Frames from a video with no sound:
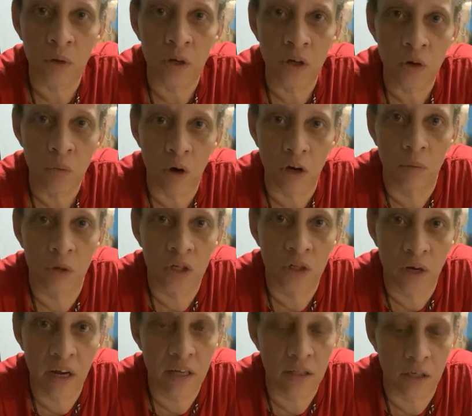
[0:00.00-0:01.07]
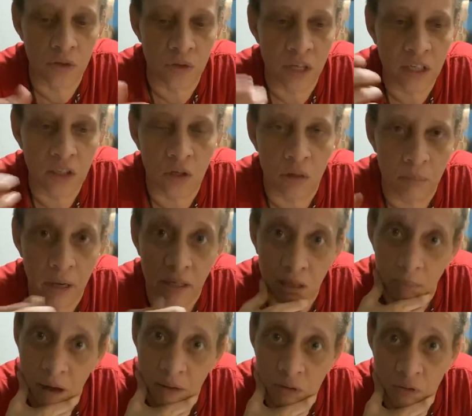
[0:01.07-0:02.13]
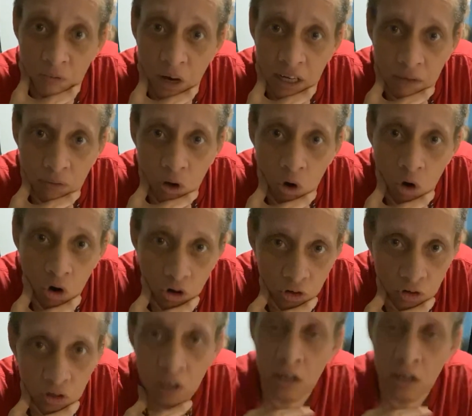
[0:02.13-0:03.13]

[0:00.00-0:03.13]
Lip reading: you're walking with your ancestors, that's going to make them have to fight even harder.